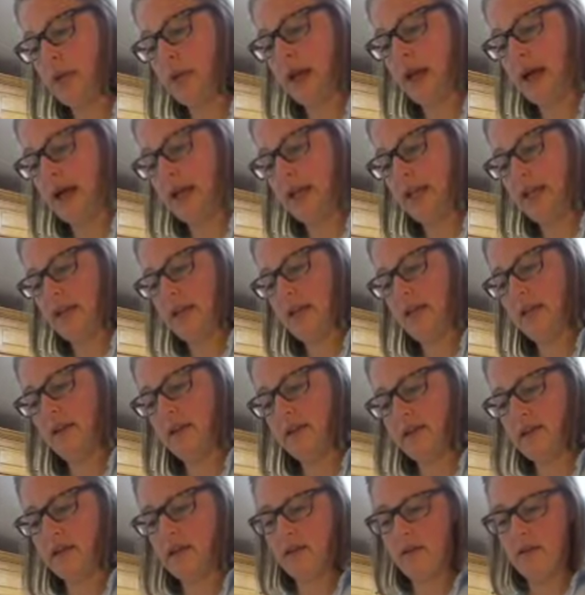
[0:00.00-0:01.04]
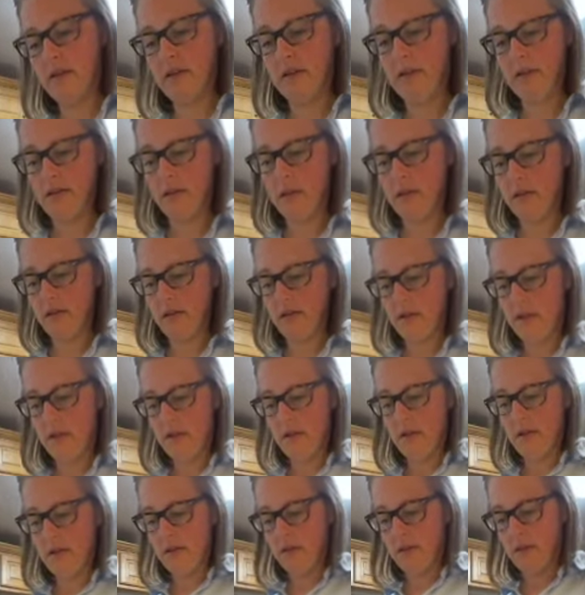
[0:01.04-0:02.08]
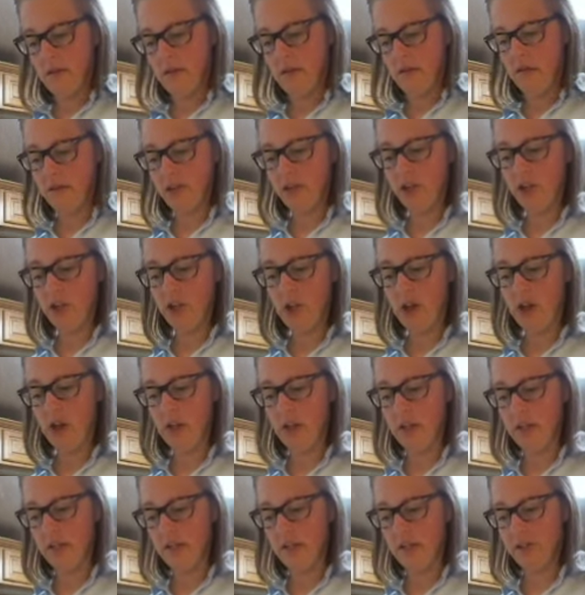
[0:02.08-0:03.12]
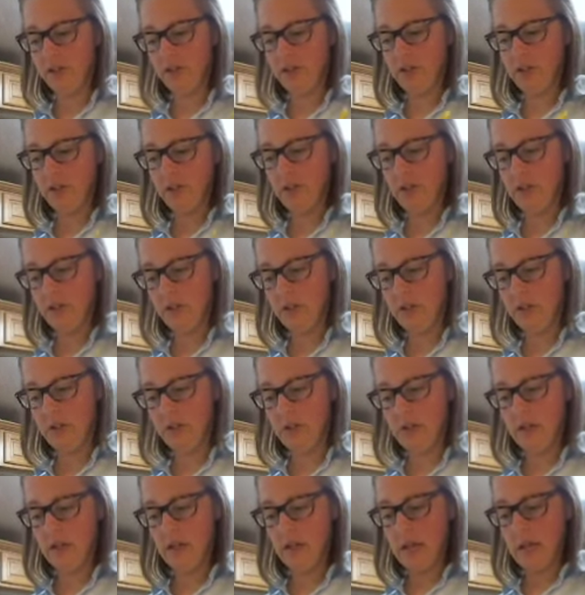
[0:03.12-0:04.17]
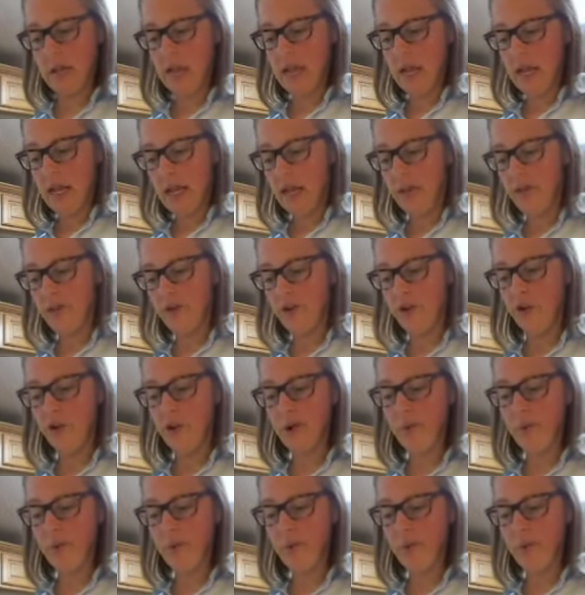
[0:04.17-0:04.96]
add in the chocolate, and then you're gonna